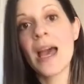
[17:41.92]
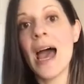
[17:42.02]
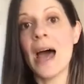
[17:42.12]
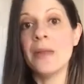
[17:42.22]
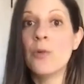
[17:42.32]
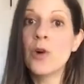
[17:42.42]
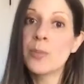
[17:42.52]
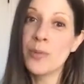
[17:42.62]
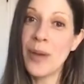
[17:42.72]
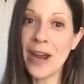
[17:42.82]
And the more
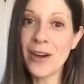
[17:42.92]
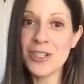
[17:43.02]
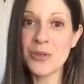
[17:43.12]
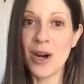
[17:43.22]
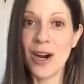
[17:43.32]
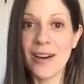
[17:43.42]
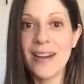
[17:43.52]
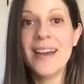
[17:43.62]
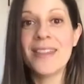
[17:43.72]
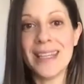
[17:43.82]
prepared you are,
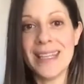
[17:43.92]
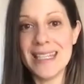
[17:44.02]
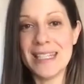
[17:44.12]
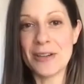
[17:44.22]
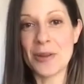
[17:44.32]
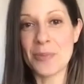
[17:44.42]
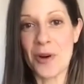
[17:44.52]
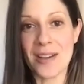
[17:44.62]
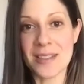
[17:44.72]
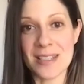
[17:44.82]
the easier the
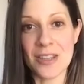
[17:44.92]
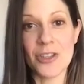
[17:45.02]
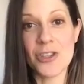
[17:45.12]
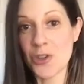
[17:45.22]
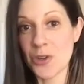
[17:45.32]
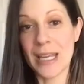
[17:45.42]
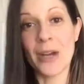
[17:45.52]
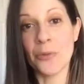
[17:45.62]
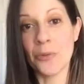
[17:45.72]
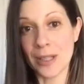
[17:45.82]
process and the journey
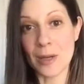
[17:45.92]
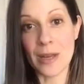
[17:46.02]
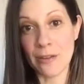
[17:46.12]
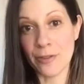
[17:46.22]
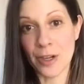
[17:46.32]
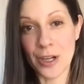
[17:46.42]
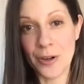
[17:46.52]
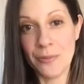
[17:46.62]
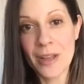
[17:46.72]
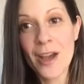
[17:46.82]
can really be for you.
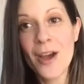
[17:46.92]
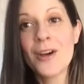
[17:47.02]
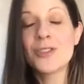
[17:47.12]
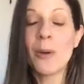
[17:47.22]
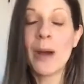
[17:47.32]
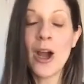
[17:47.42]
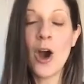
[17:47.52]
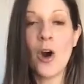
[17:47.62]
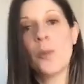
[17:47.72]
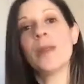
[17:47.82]
So I
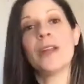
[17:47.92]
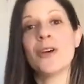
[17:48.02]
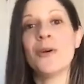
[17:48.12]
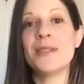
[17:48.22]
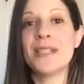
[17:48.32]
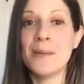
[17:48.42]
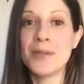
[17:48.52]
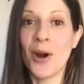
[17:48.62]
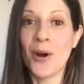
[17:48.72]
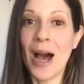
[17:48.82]
hope that those tips
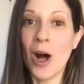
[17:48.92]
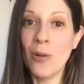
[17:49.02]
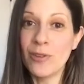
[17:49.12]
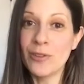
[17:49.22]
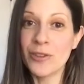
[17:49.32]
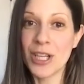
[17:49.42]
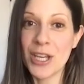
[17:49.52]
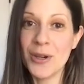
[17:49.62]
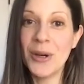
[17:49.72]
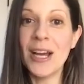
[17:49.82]
are helpful for
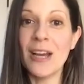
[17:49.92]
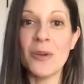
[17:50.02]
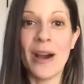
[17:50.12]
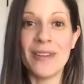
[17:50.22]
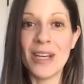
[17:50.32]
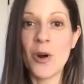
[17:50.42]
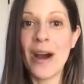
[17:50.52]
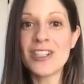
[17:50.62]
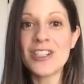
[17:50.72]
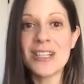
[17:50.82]
you. If you have any
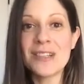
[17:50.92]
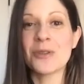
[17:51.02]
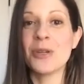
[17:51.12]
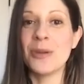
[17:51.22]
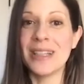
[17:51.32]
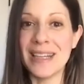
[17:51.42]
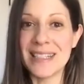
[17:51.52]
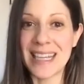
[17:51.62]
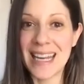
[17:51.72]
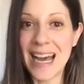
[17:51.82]
questions or you would like
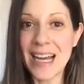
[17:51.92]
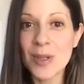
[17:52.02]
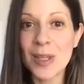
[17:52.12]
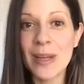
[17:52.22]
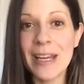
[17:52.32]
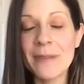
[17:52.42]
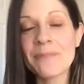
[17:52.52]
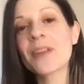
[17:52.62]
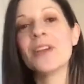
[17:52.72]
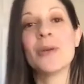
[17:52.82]
to connect with me,
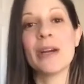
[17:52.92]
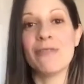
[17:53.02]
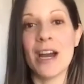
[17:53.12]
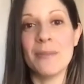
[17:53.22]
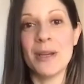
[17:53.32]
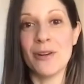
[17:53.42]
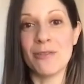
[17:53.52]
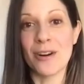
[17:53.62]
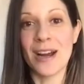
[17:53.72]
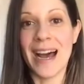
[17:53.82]
you can find me
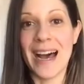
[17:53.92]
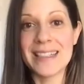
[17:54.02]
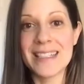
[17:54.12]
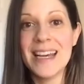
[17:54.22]
over at